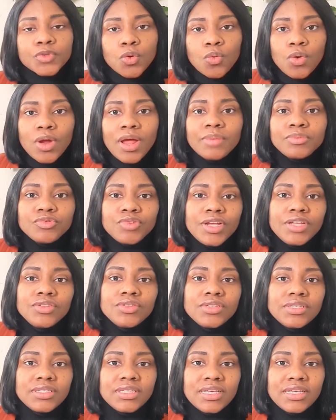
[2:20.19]
what I'm trying
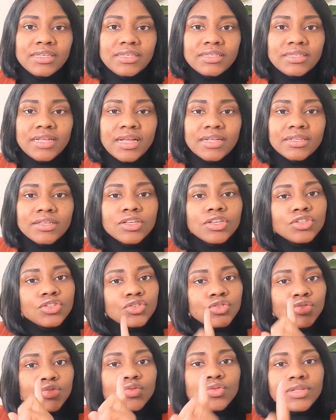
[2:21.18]
to say is that
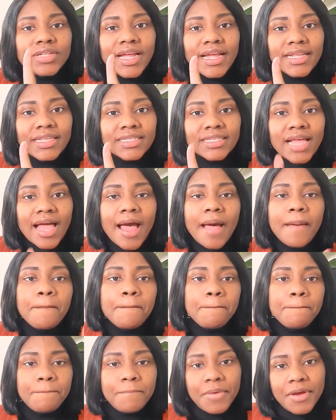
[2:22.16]
students
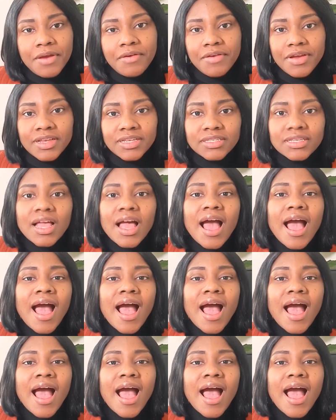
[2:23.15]
and parents